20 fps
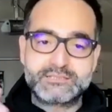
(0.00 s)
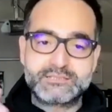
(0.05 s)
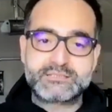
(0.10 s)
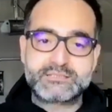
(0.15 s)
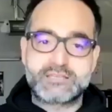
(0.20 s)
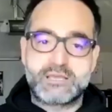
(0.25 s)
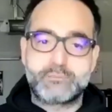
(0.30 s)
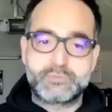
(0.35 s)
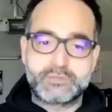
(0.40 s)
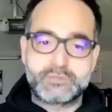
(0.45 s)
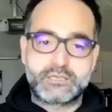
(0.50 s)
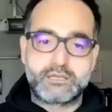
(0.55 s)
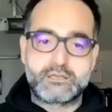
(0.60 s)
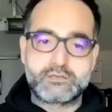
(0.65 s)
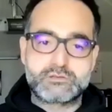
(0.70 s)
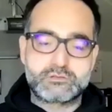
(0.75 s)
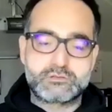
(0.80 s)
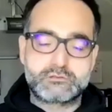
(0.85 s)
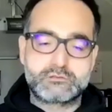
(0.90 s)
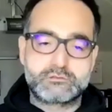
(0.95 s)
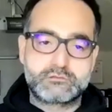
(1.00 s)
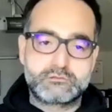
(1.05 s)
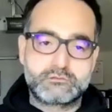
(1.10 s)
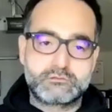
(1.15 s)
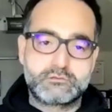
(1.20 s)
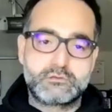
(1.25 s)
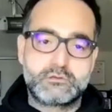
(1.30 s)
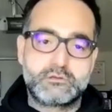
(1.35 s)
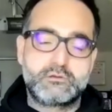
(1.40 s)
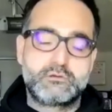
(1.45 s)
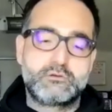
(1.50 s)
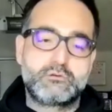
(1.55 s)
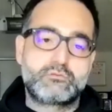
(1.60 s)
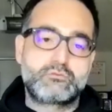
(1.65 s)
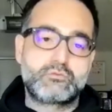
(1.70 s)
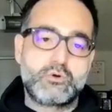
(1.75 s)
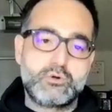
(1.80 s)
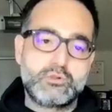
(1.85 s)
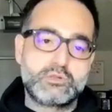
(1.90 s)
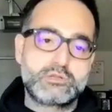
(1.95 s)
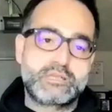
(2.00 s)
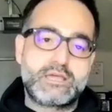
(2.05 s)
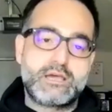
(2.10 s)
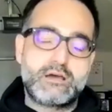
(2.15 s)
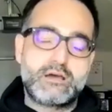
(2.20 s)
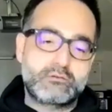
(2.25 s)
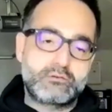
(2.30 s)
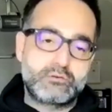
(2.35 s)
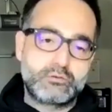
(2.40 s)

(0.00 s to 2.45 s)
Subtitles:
this application, rolling out